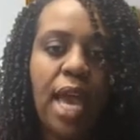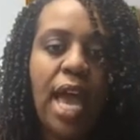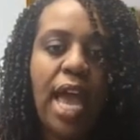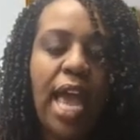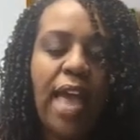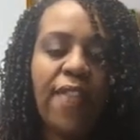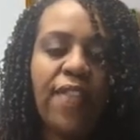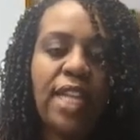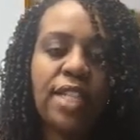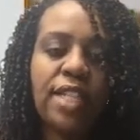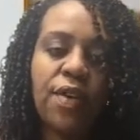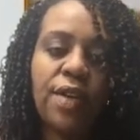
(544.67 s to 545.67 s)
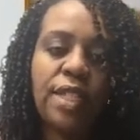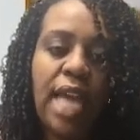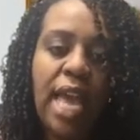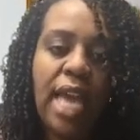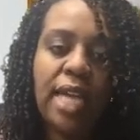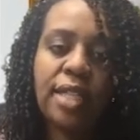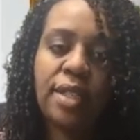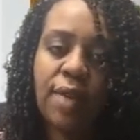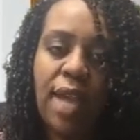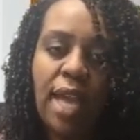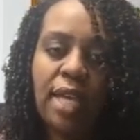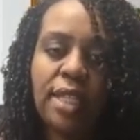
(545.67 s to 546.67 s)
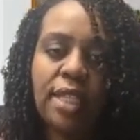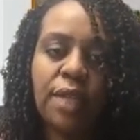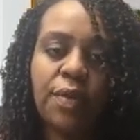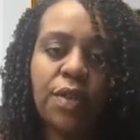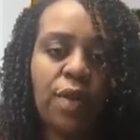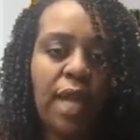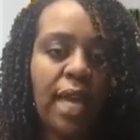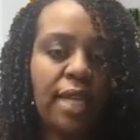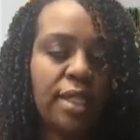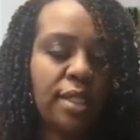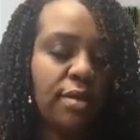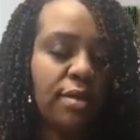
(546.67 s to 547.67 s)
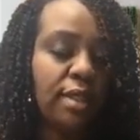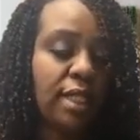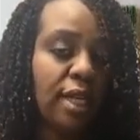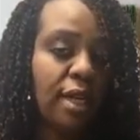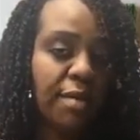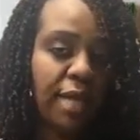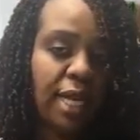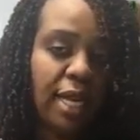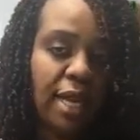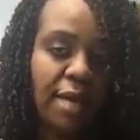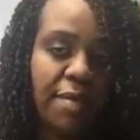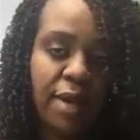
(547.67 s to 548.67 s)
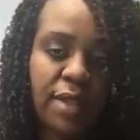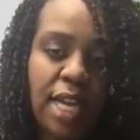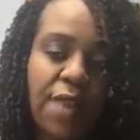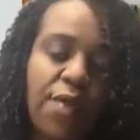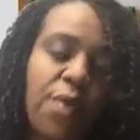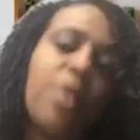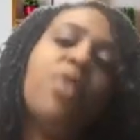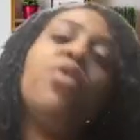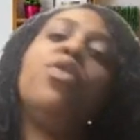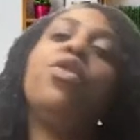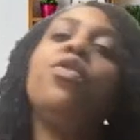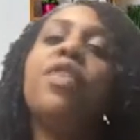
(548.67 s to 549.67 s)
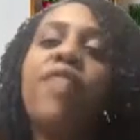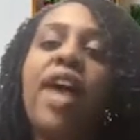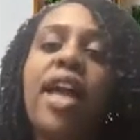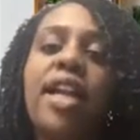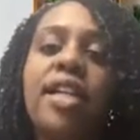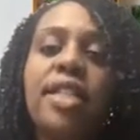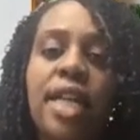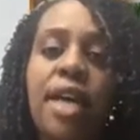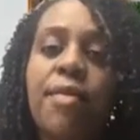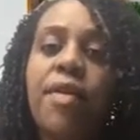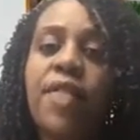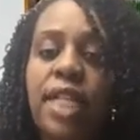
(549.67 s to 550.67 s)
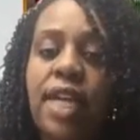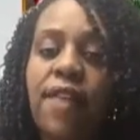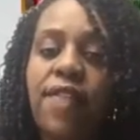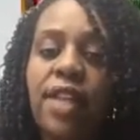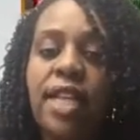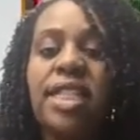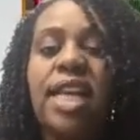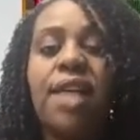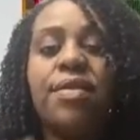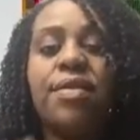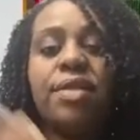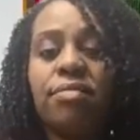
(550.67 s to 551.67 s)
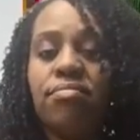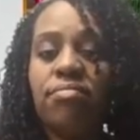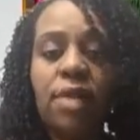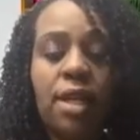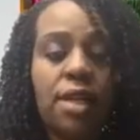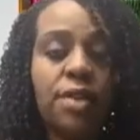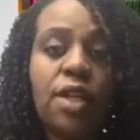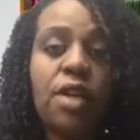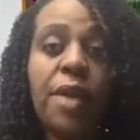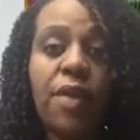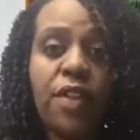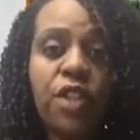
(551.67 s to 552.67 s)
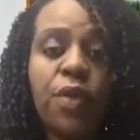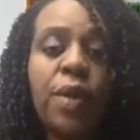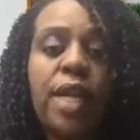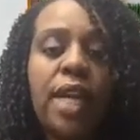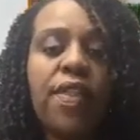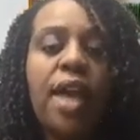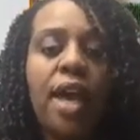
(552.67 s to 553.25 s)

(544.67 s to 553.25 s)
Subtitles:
And then it's going to ask, okay, so would you like to send an update email to everyone who you've invited to come on the 10th, that it's now, you know, it's going to be on the 20th.